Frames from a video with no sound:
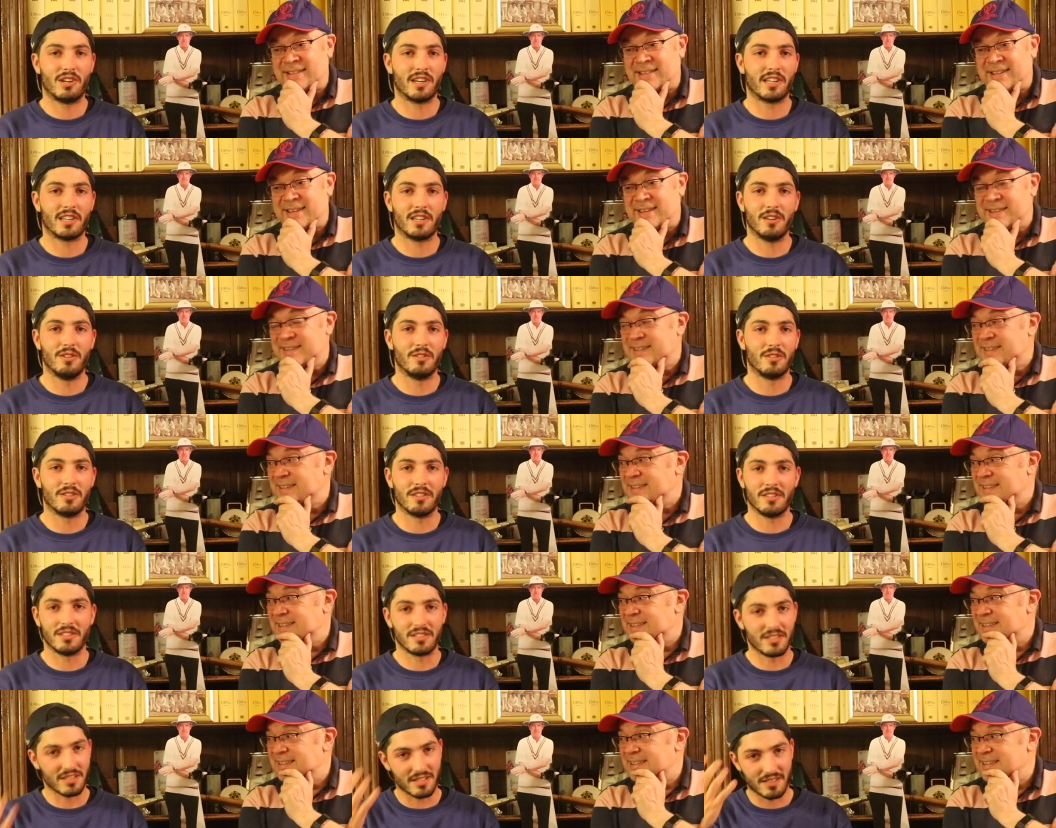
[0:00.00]

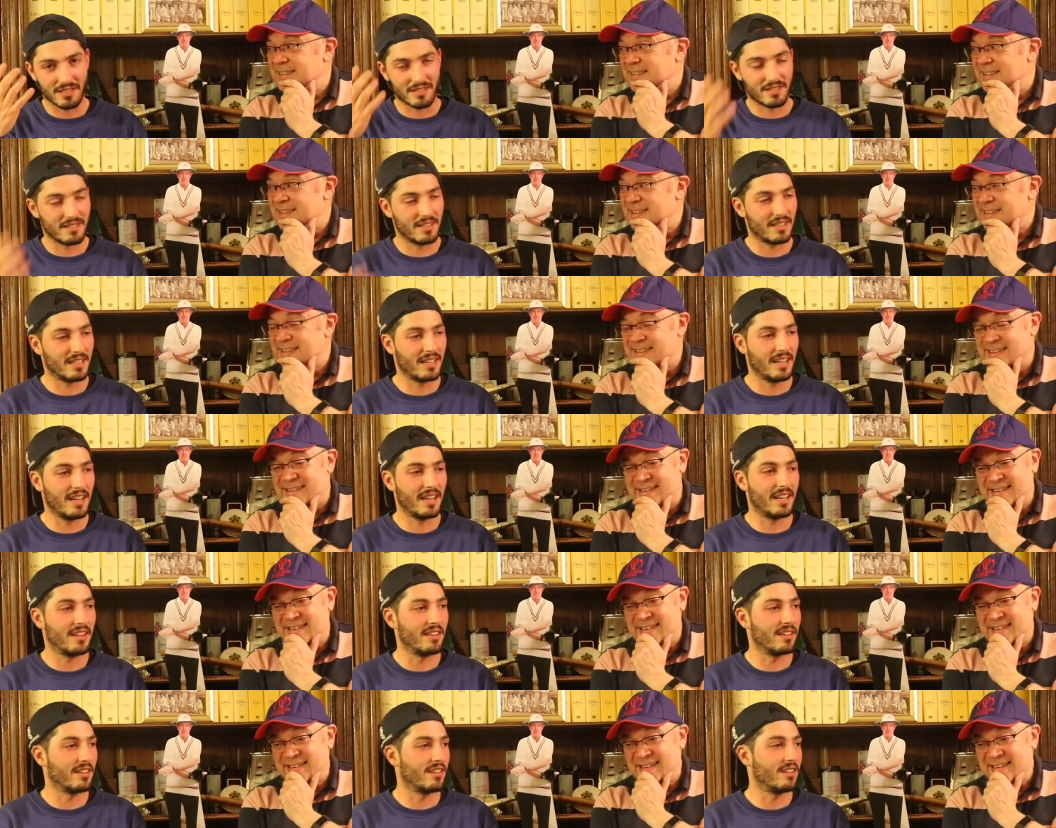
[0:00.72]
Speaker 1: Trickled and just
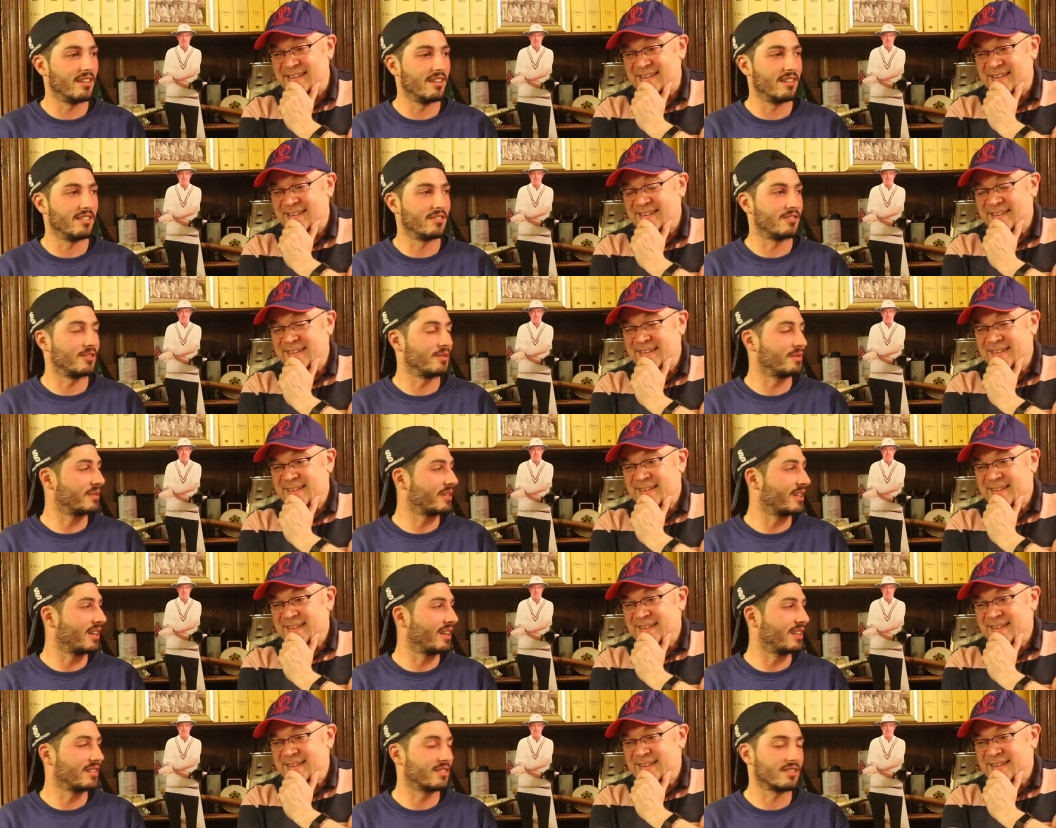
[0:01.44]
hit the guy that dropped
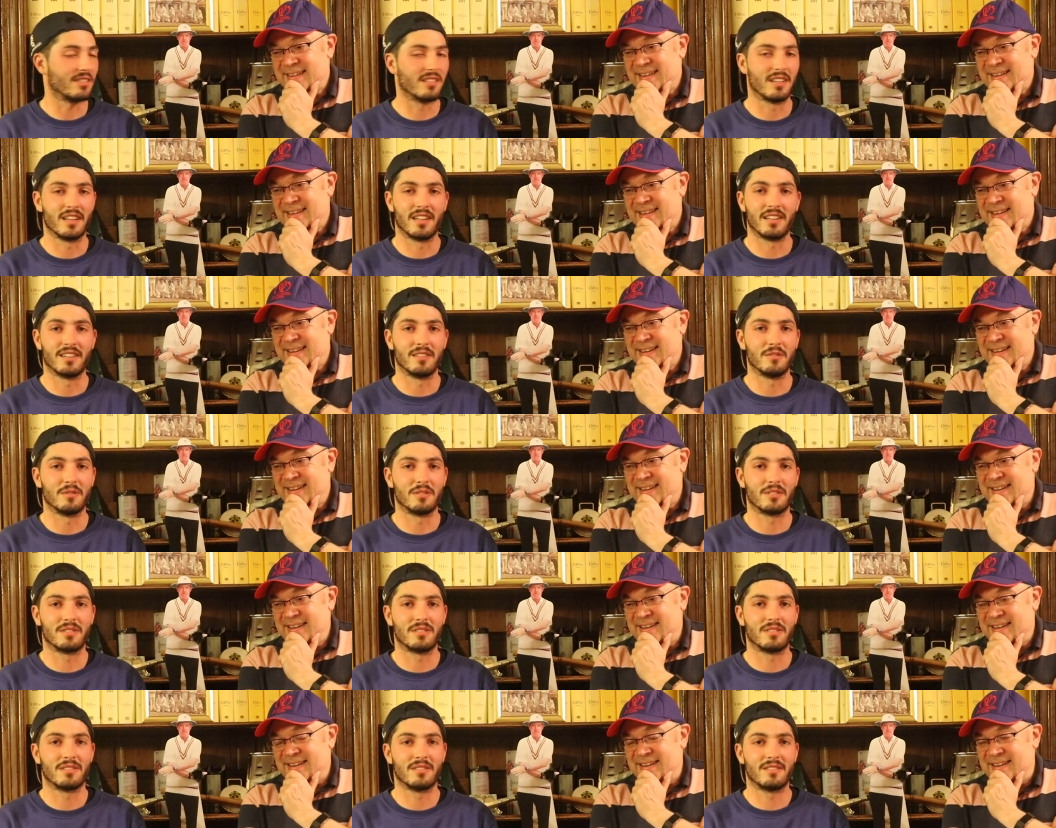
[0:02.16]
the catch on the head. It
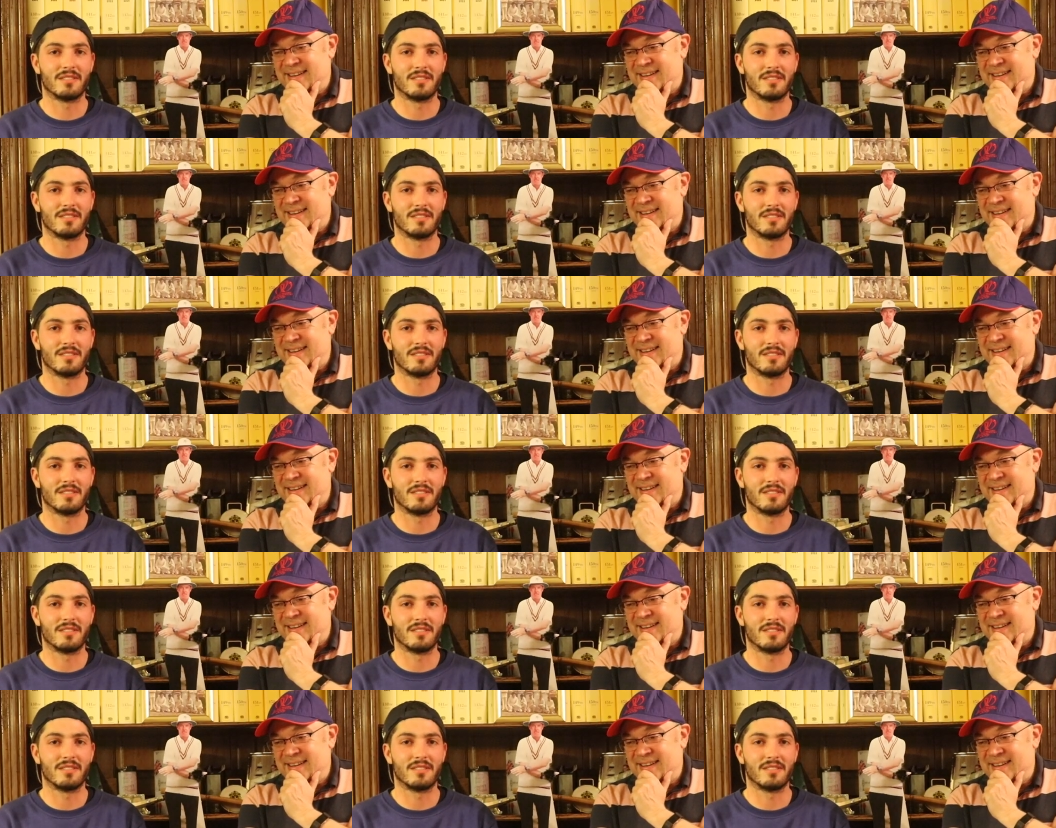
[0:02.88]
was